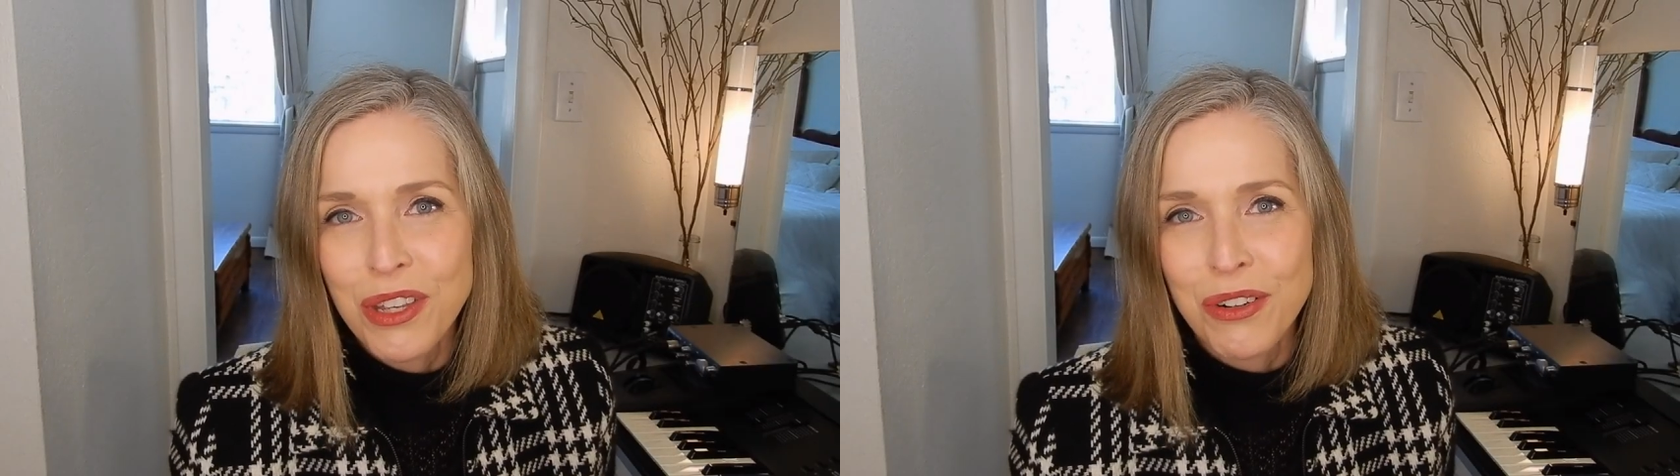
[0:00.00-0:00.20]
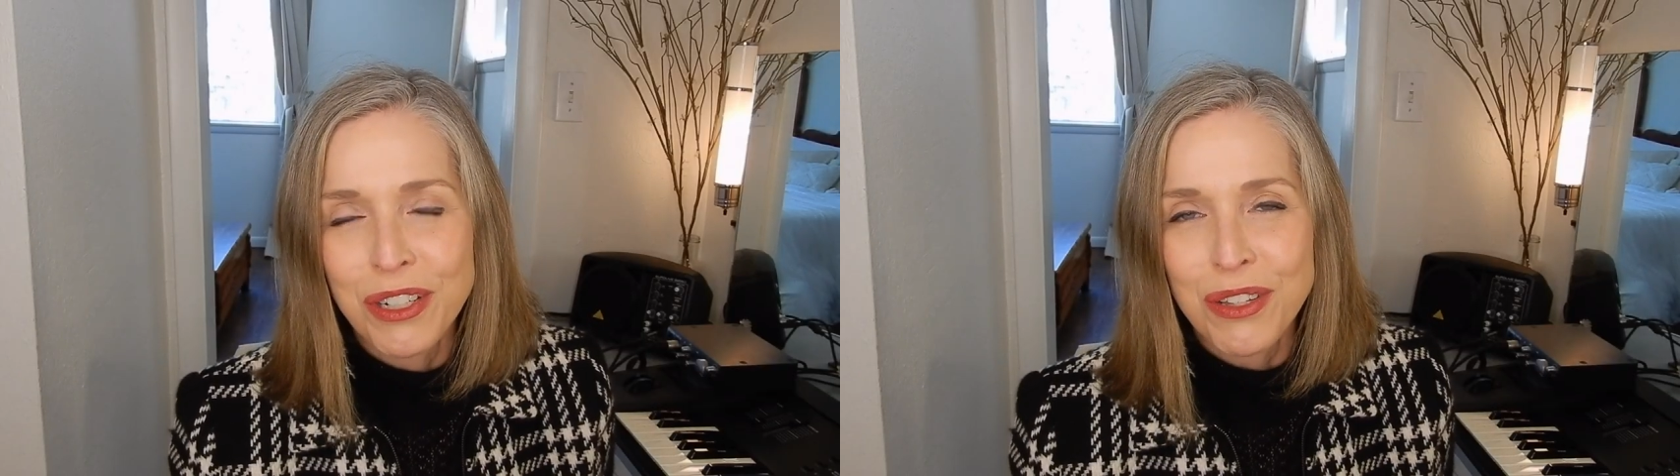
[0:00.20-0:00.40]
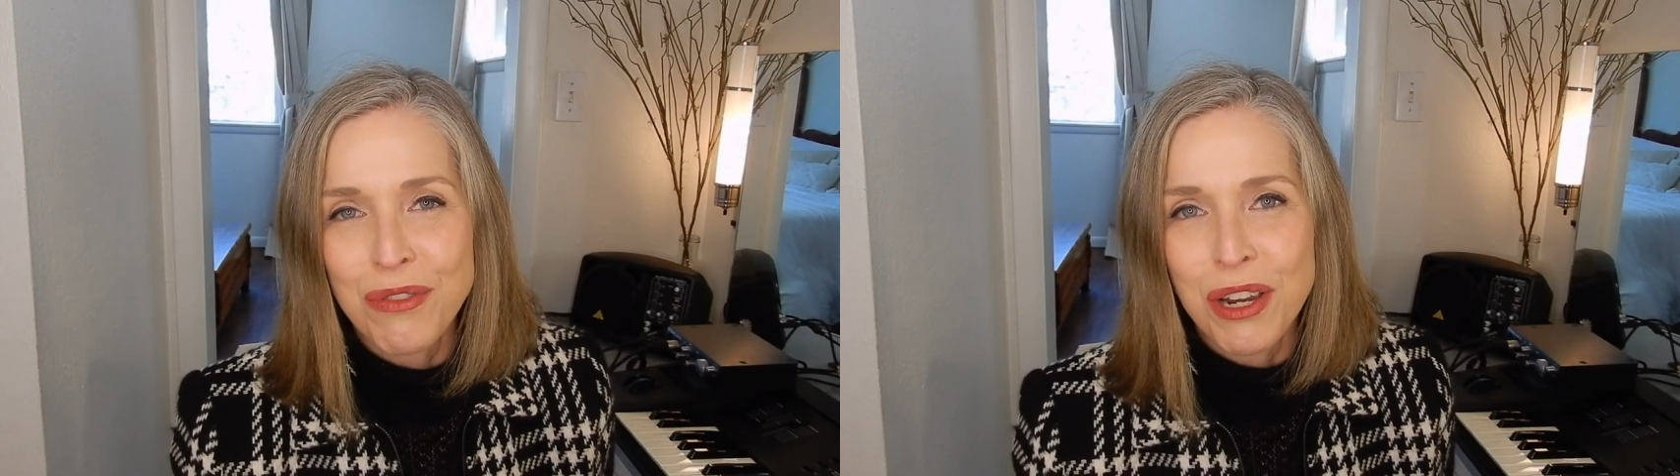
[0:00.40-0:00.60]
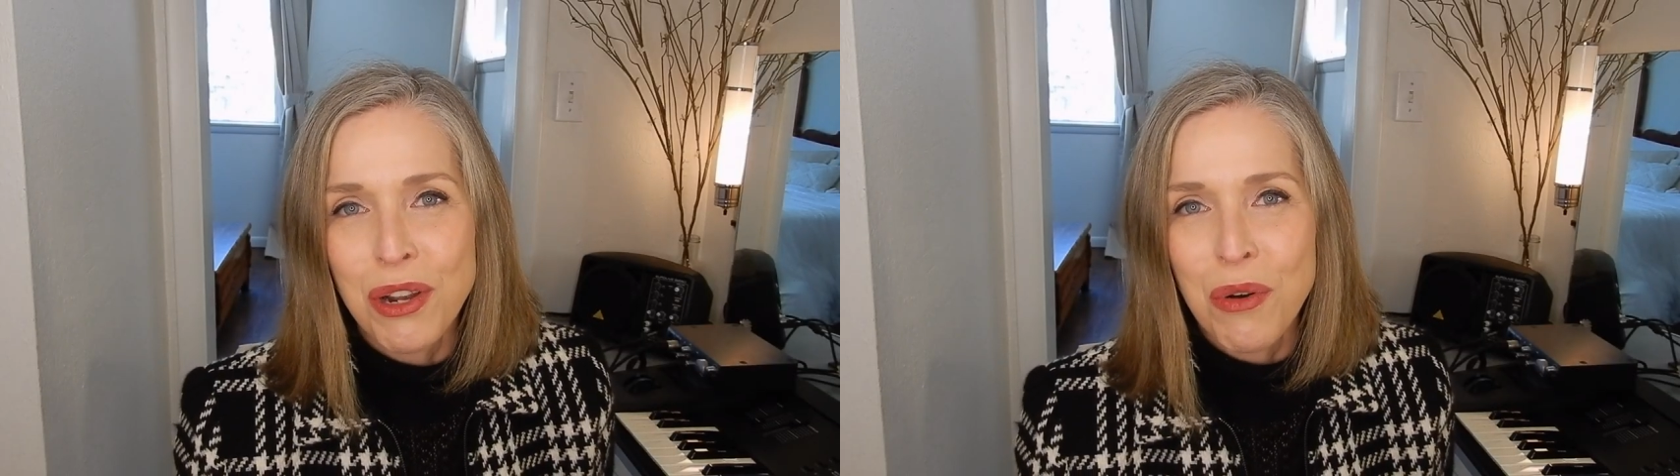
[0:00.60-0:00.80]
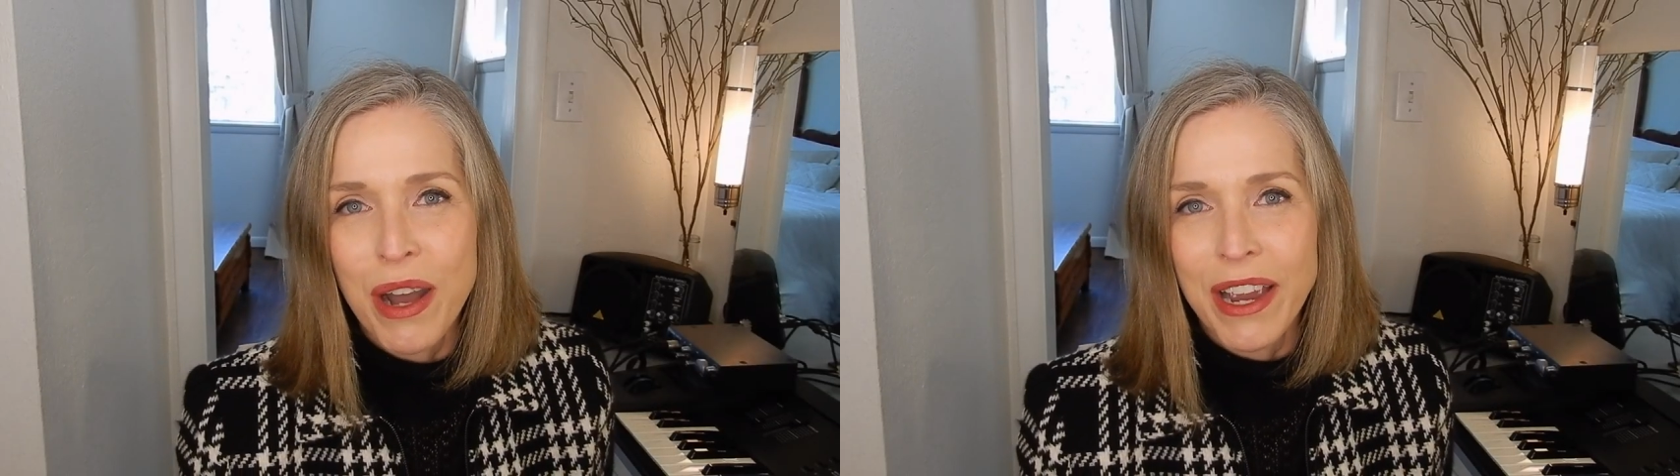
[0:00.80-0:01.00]
the orchestra and
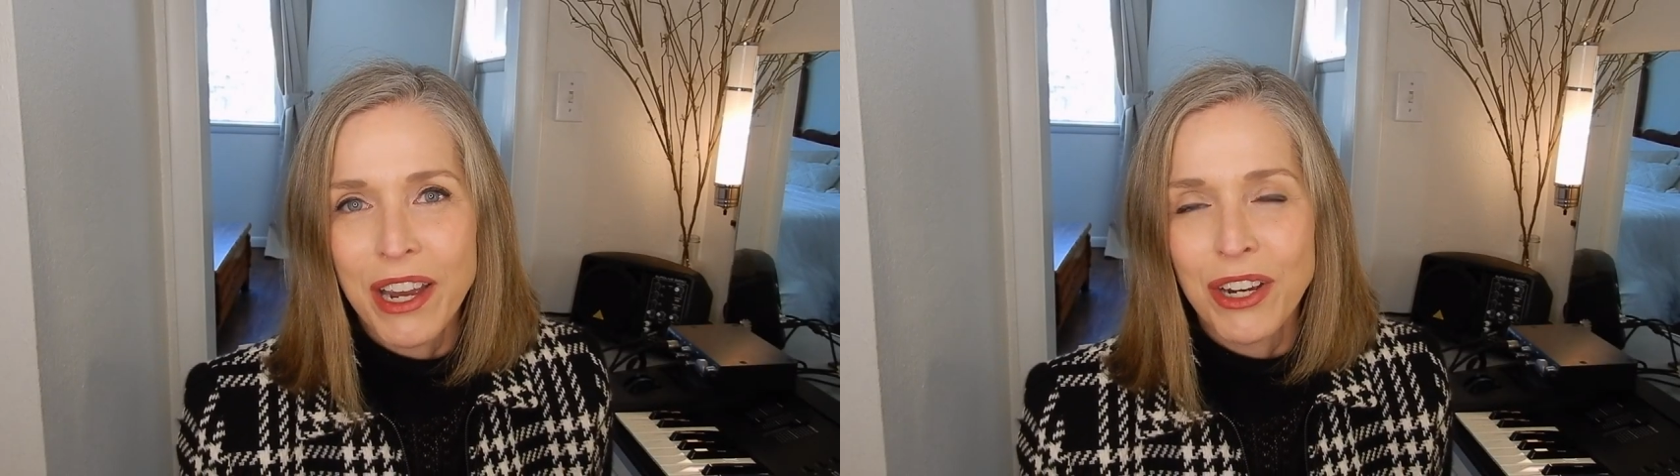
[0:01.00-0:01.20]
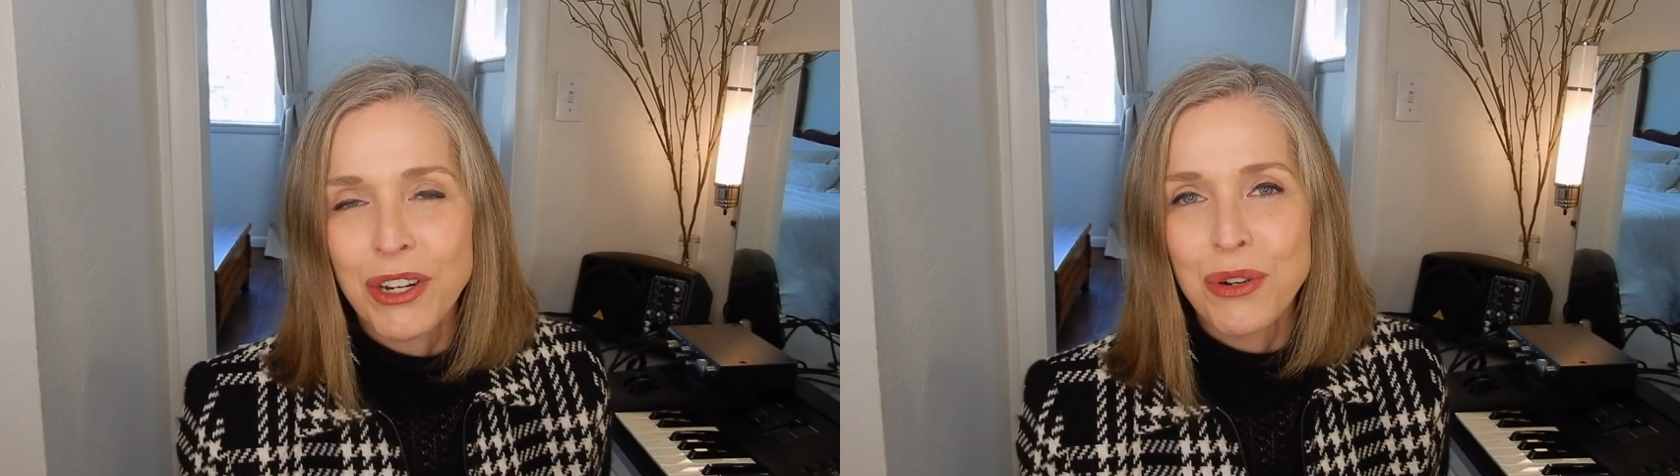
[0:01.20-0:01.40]
choir,